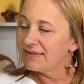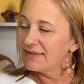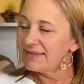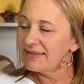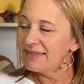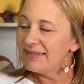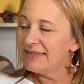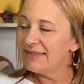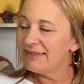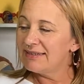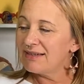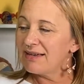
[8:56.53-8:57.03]

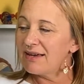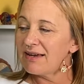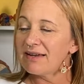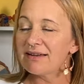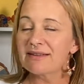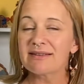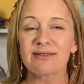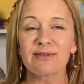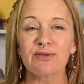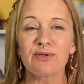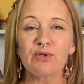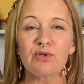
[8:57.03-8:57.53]
these
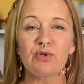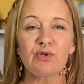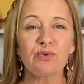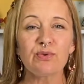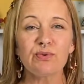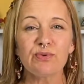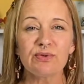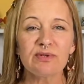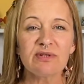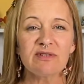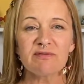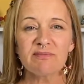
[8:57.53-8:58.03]
are the
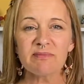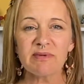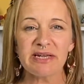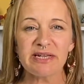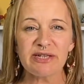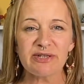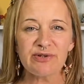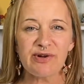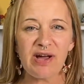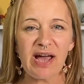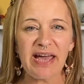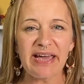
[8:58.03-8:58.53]
tools of my
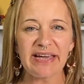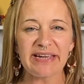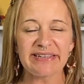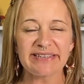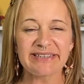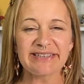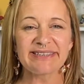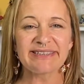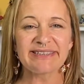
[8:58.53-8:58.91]
trade.